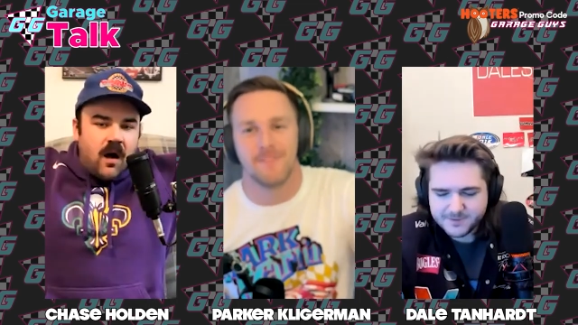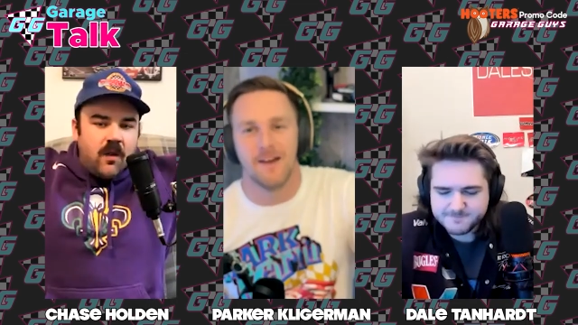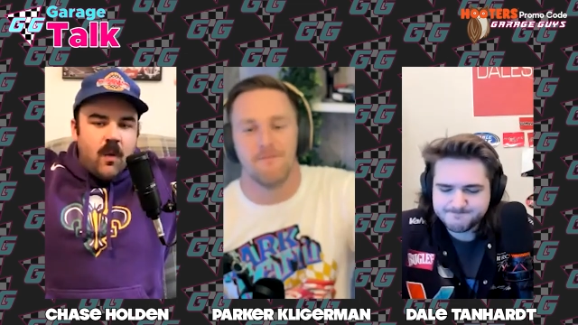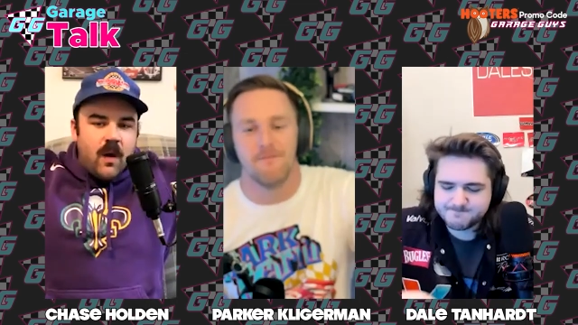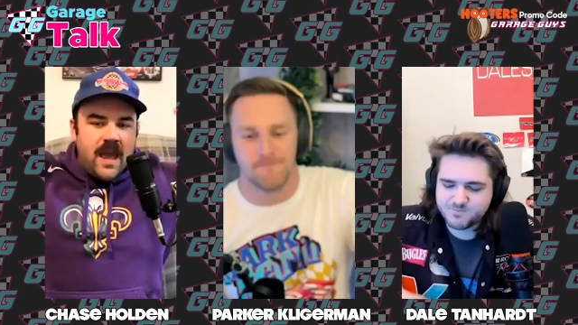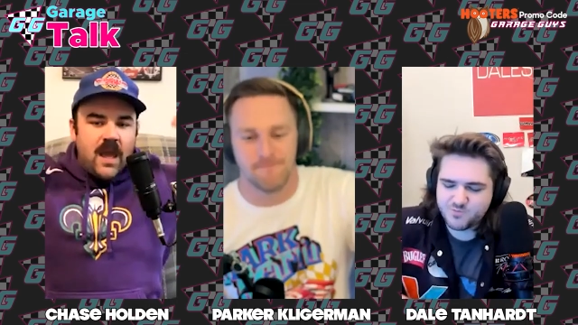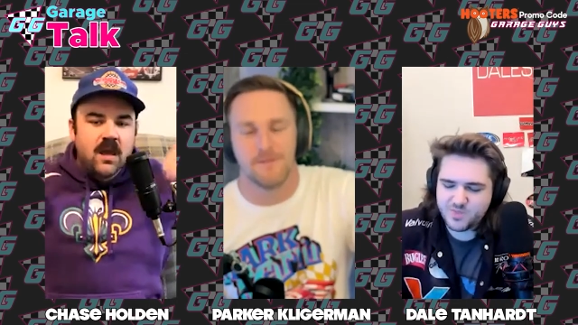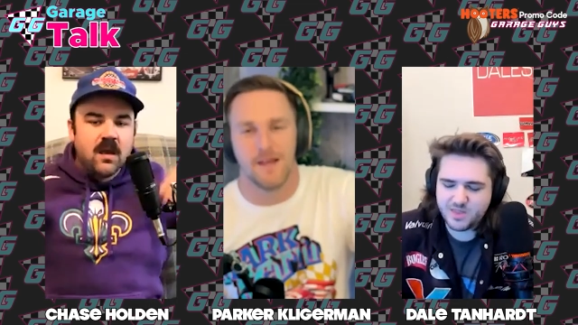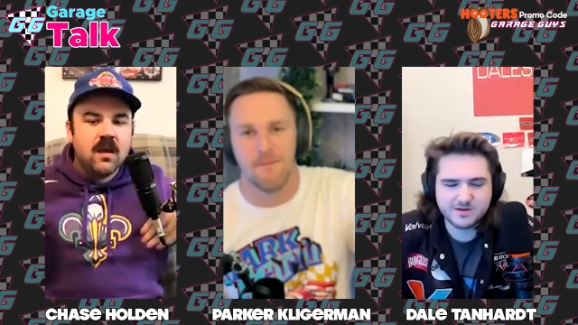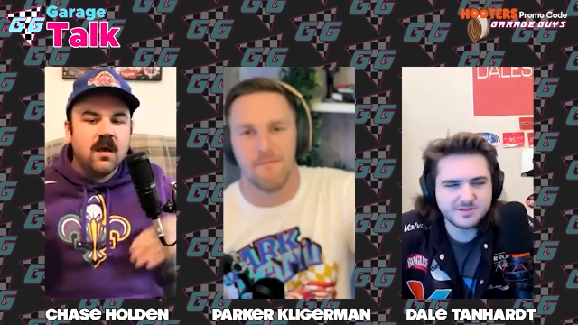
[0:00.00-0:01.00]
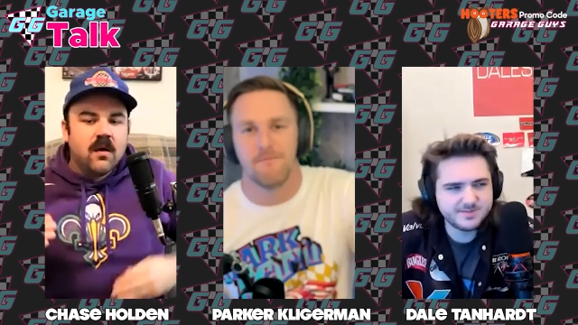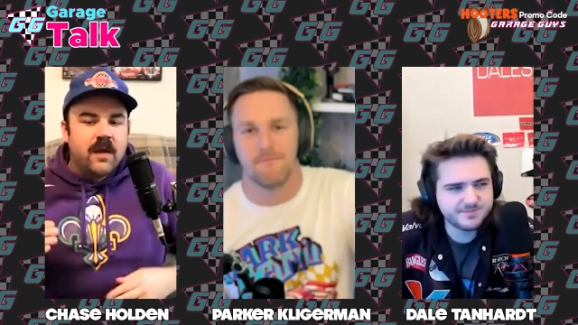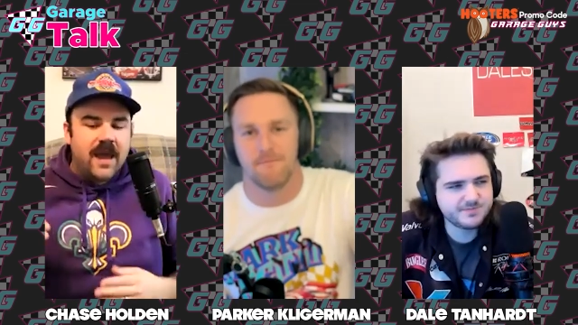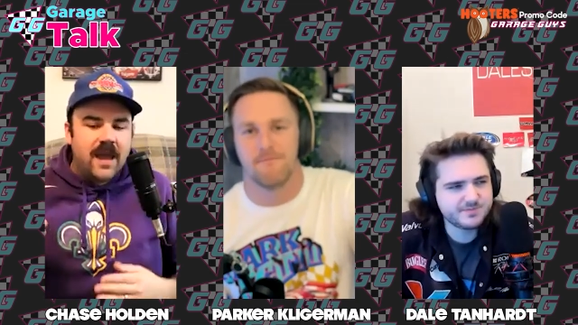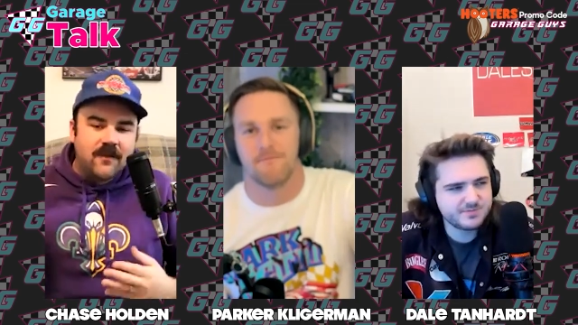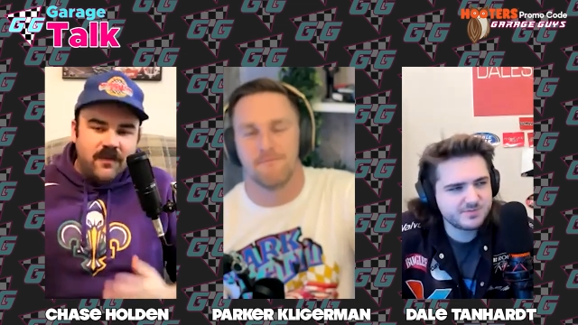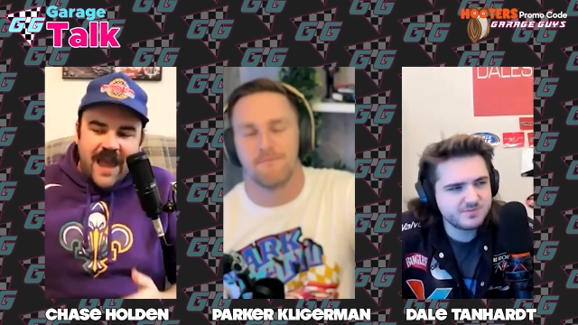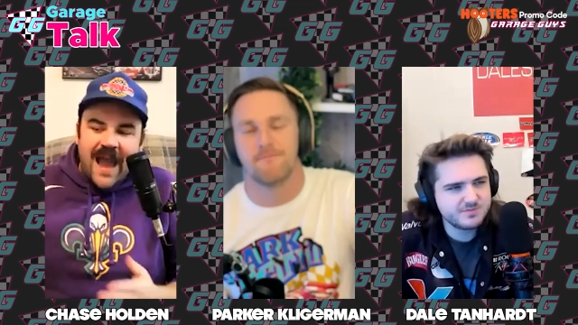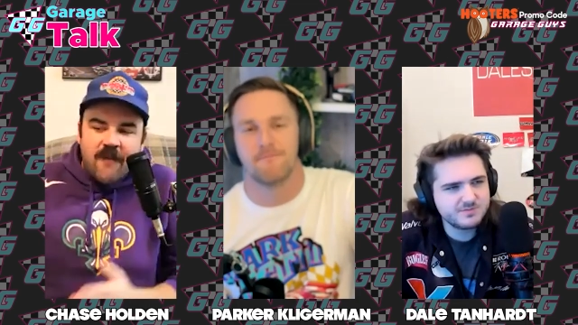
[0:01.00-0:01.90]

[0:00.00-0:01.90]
Speaker 1: all the way. Yep. Okay. That I